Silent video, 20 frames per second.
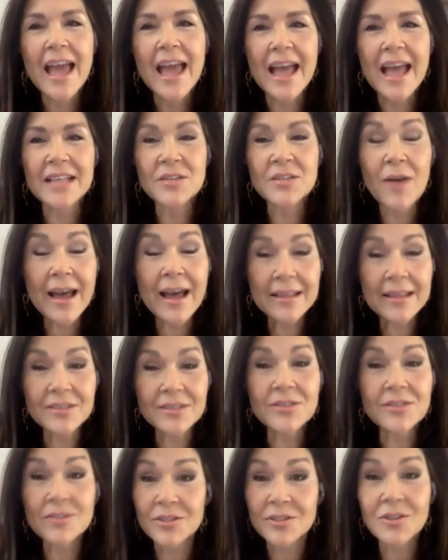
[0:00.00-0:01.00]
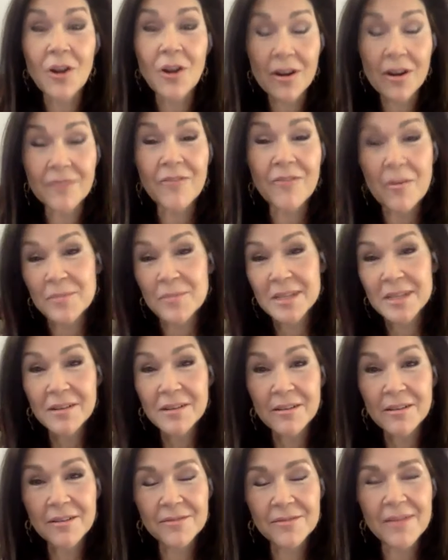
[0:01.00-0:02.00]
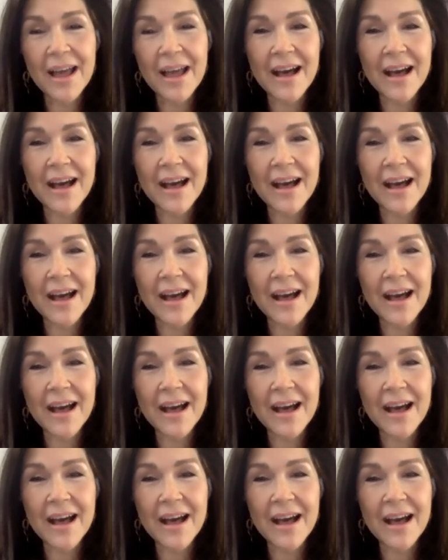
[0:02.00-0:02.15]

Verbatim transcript: and so I had to start from zero.